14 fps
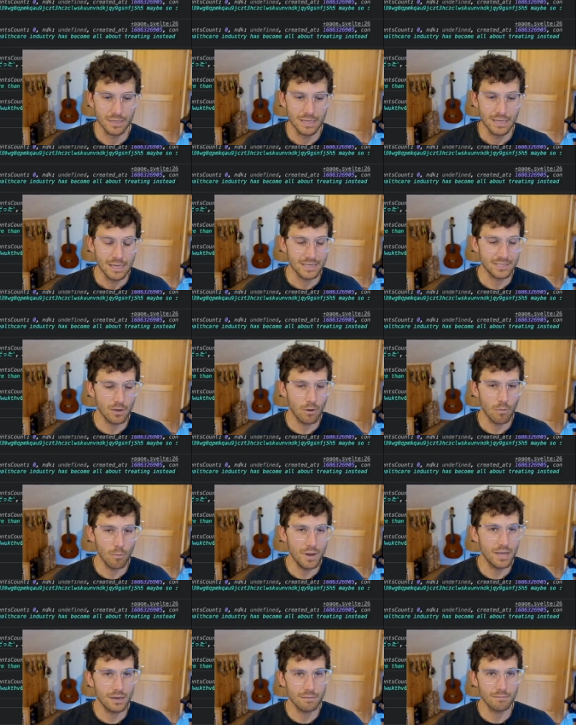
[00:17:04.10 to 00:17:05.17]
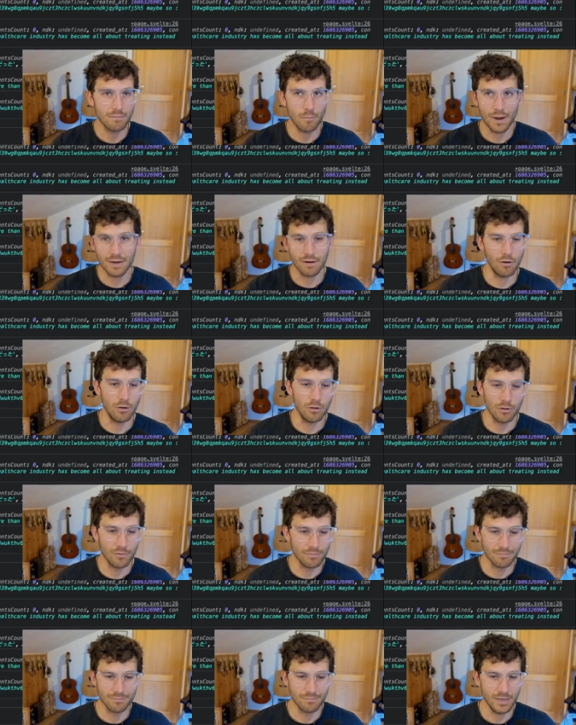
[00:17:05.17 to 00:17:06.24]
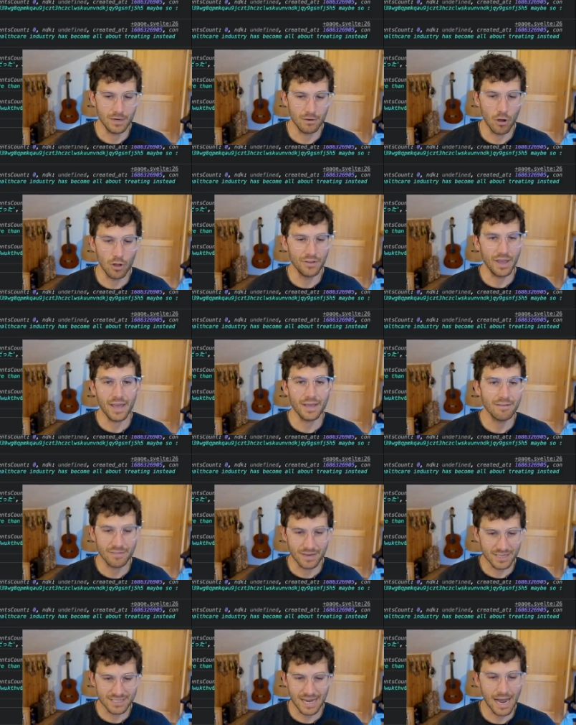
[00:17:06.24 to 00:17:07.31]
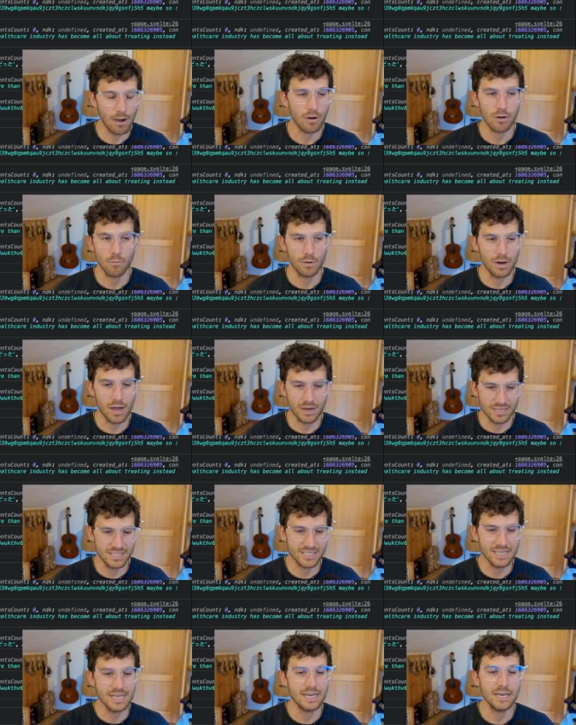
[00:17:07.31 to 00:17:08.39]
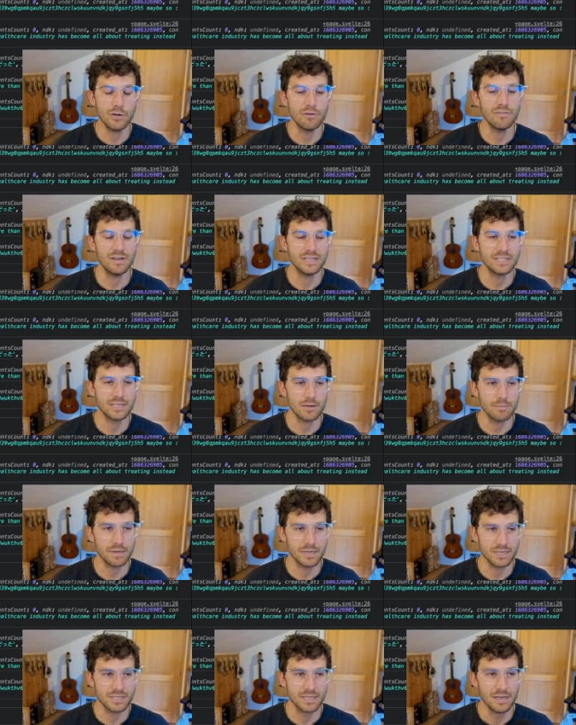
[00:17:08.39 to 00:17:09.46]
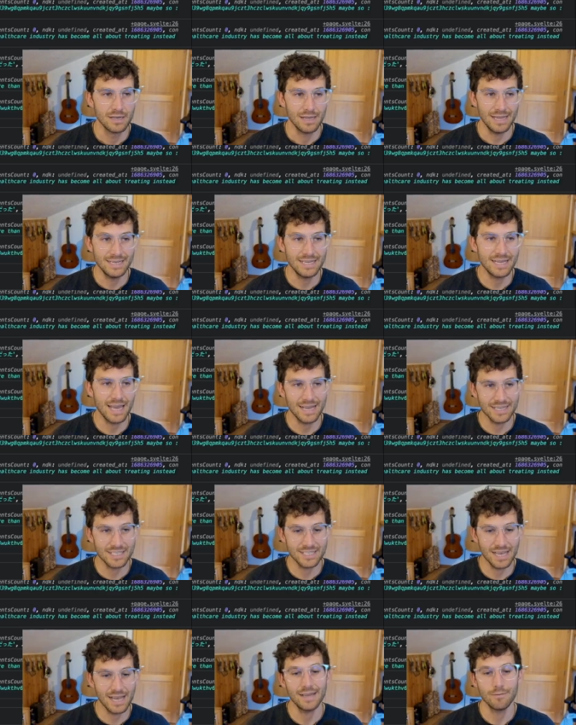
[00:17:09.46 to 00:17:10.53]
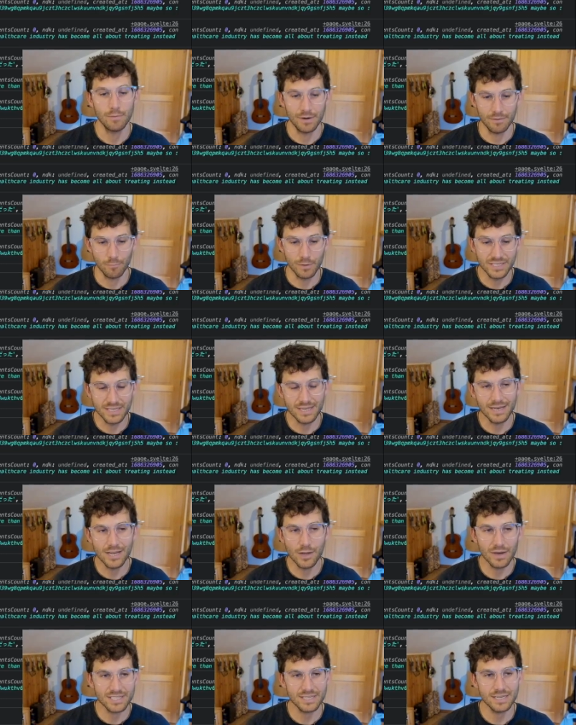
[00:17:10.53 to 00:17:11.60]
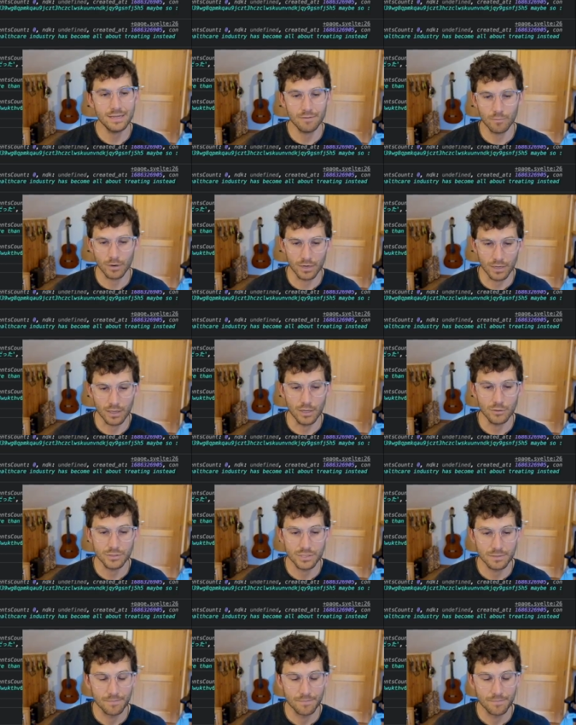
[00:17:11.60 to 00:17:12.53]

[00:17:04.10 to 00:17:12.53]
And so we can wait all day for the next hour. We're not going to see any new events here because NDK has said when we see an EOSE, we're going to close.